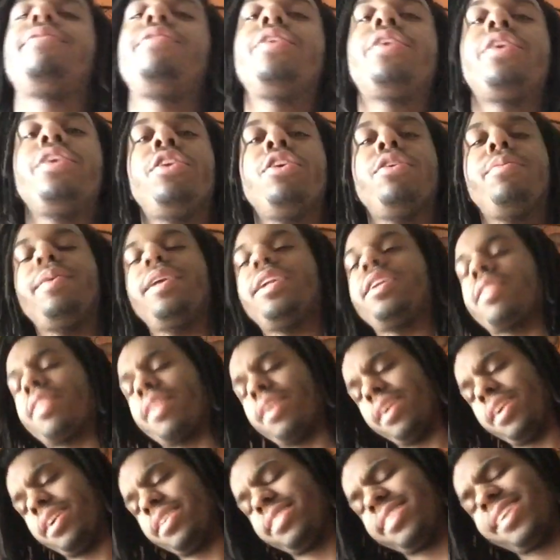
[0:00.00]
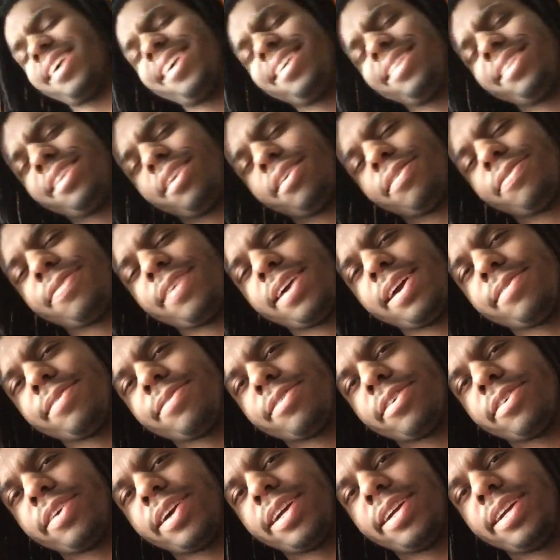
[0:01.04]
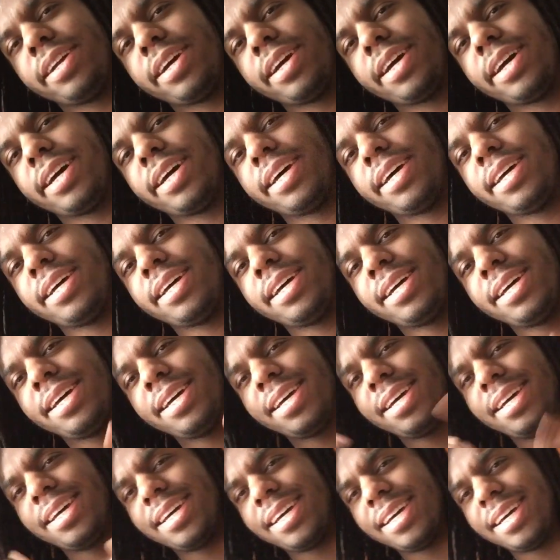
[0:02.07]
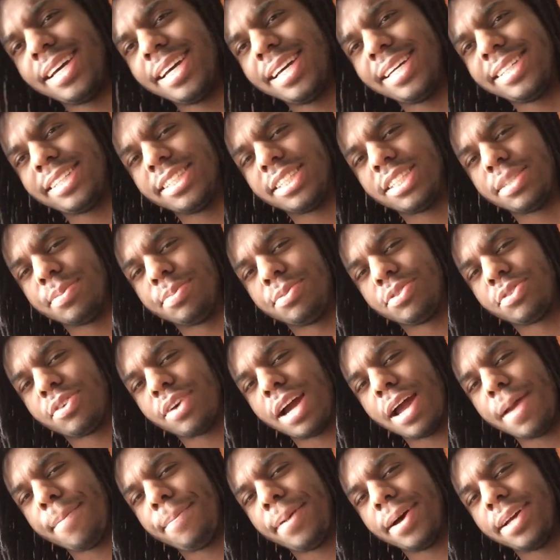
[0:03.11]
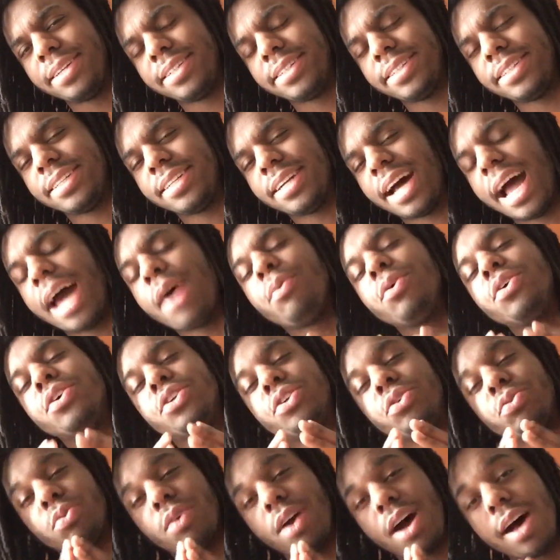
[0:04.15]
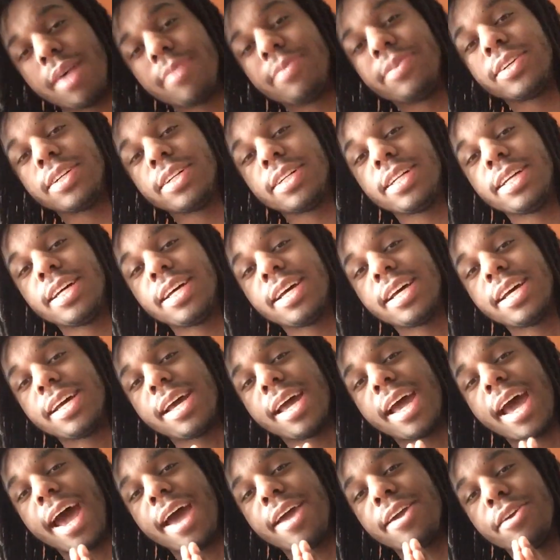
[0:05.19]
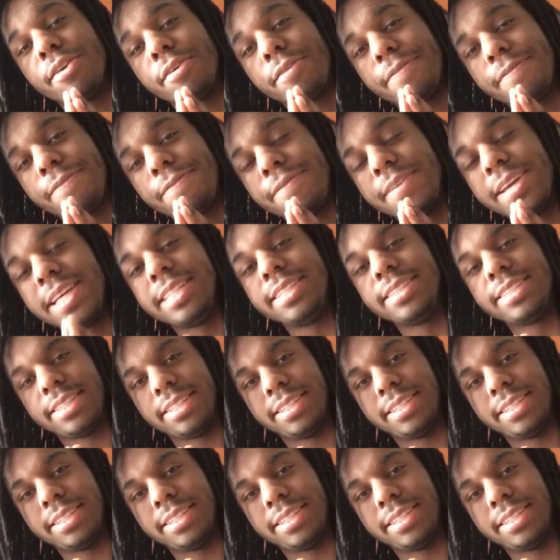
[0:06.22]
you can do me just a tiny little favor and uh, hit the subscribe button, I will grovel at your feet.